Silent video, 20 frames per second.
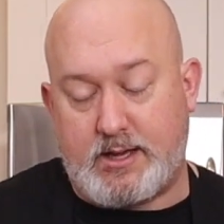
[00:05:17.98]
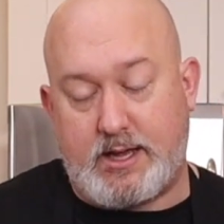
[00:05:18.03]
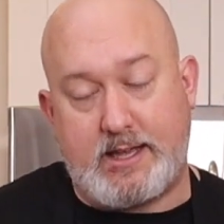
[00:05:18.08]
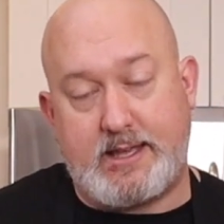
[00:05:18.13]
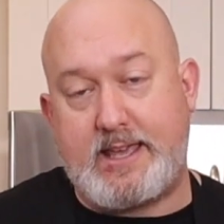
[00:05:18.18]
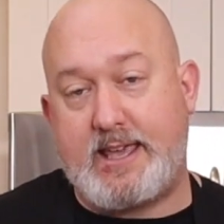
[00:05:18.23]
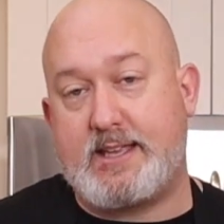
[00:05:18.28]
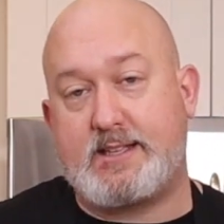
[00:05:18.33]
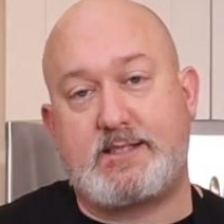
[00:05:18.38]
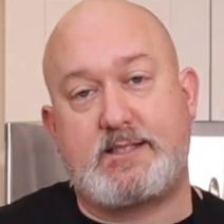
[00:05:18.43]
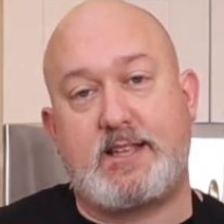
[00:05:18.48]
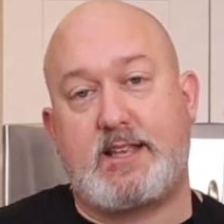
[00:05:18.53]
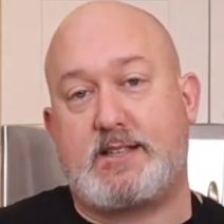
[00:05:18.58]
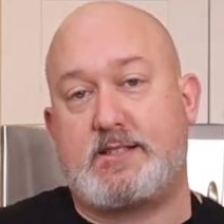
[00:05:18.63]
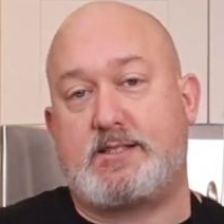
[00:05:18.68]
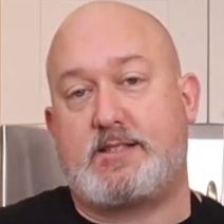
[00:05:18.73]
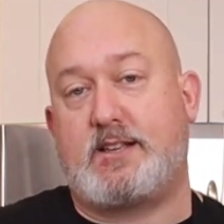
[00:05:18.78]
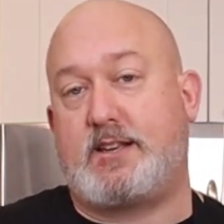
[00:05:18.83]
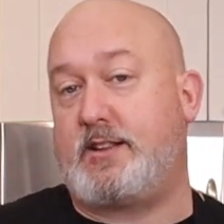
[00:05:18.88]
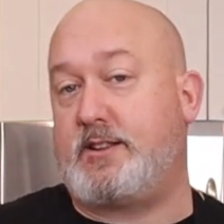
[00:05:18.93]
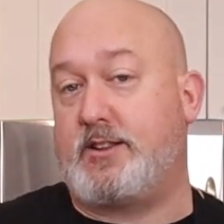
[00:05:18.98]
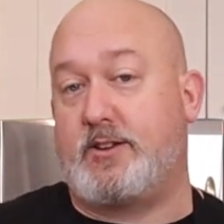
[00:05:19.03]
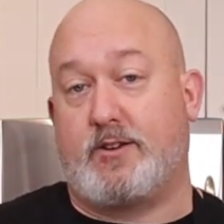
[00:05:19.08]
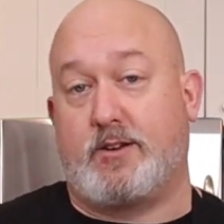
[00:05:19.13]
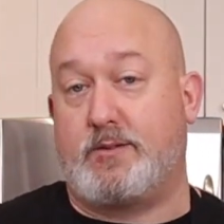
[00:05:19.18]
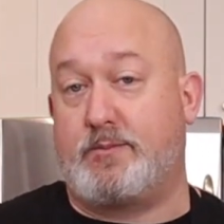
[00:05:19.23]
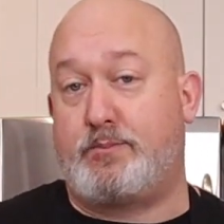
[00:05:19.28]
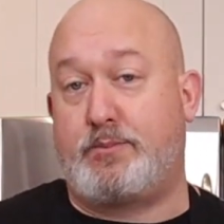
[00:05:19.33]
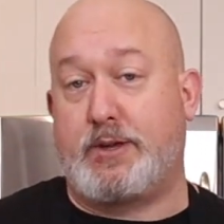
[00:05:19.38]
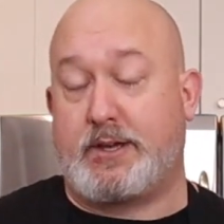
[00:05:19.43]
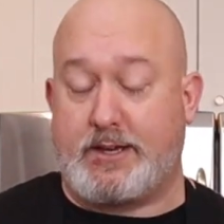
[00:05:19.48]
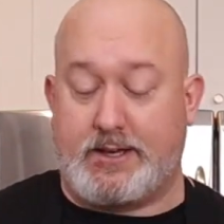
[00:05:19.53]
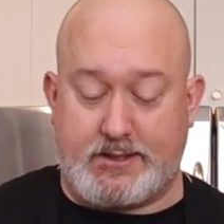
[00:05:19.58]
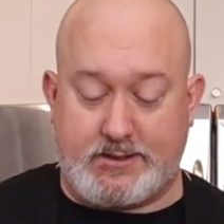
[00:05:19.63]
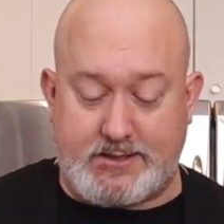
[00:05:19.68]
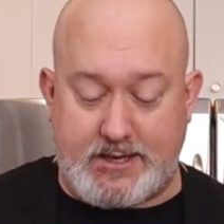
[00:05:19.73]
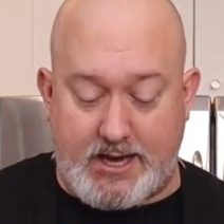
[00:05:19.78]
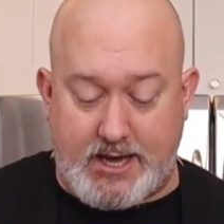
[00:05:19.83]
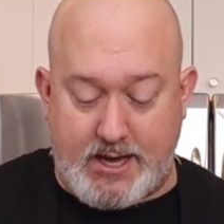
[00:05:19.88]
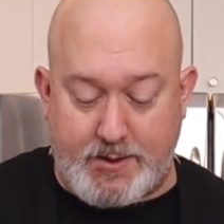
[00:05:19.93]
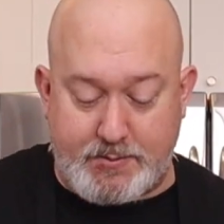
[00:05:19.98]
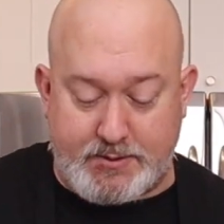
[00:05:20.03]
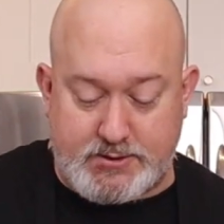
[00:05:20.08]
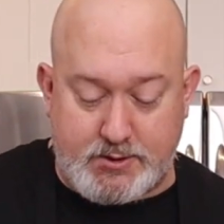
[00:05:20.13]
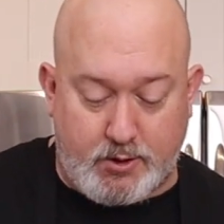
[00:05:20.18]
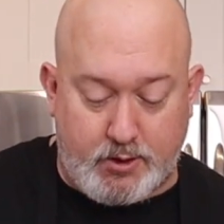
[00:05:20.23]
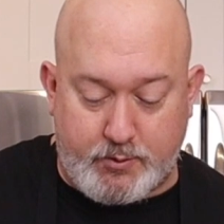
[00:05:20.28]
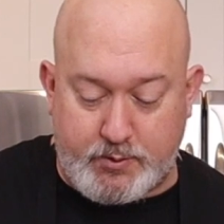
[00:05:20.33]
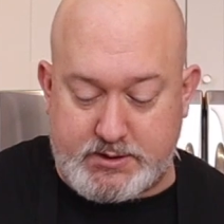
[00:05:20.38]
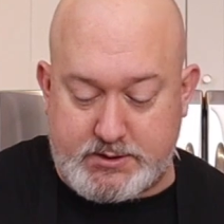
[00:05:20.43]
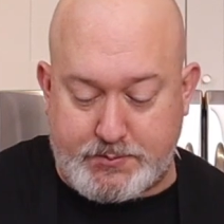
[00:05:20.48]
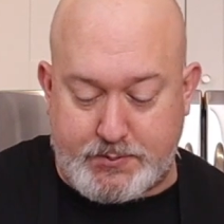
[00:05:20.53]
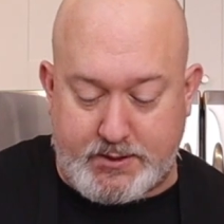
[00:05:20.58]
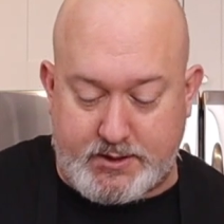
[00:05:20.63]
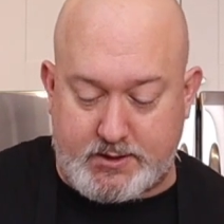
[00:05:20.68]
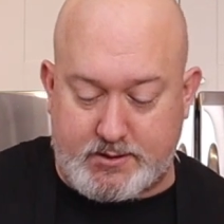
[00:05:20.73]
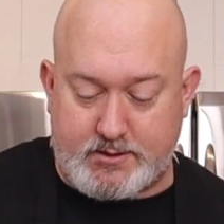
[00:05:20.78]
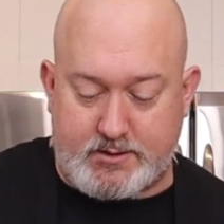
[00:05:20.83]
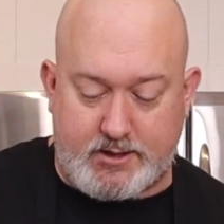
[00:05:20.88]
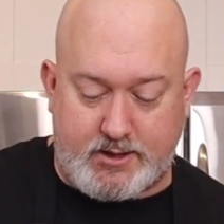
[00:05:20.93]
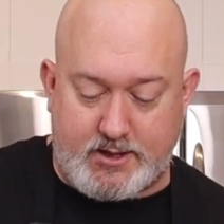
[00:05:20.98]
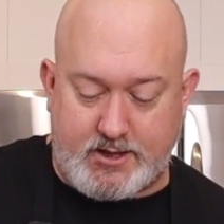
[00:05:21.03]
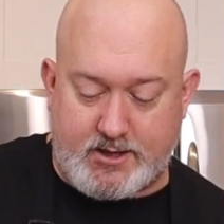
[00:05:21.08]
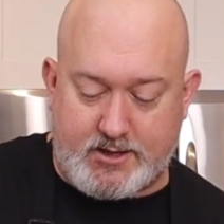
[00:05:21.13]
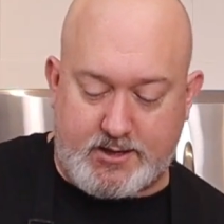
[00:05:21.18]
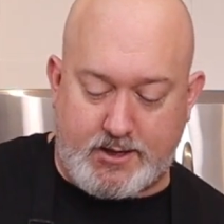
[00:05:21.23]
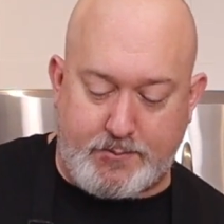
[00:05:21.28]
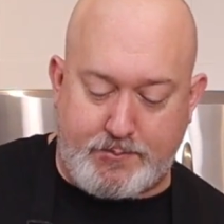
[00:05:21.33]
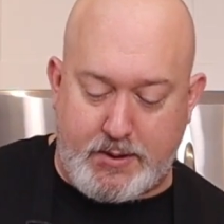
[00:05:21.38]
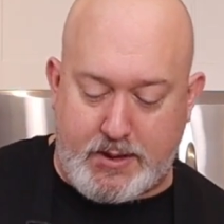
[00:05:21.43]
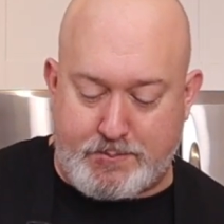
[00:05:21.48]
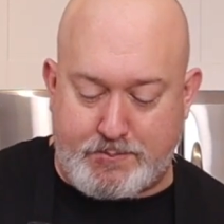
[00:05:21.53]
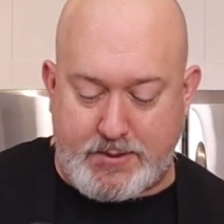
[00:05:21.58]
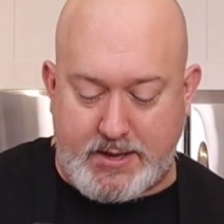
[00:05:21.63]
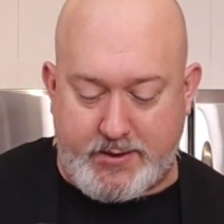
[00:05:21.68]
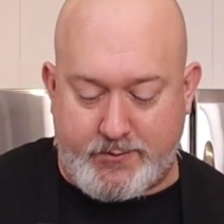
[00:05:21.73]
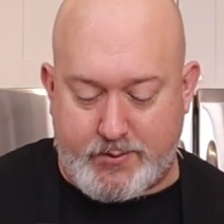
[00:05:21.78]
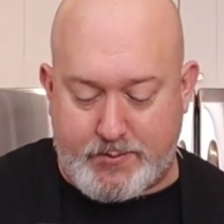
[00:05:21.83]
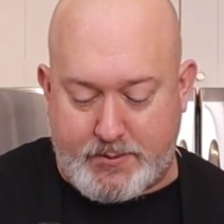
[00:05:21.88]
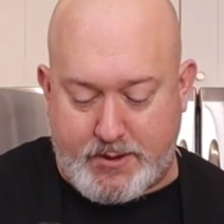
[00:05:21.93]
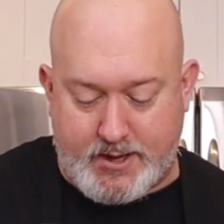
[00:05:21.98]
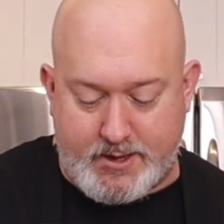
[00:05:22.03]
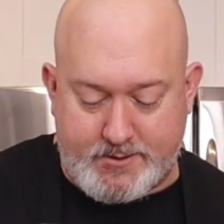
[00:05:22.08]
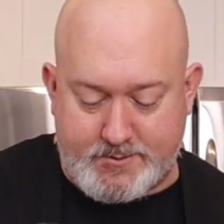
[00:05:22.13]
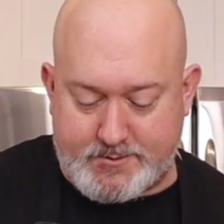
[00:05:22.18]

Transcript: I can't stand sitting there and picking thyme. It's always been a pet peeve of mine.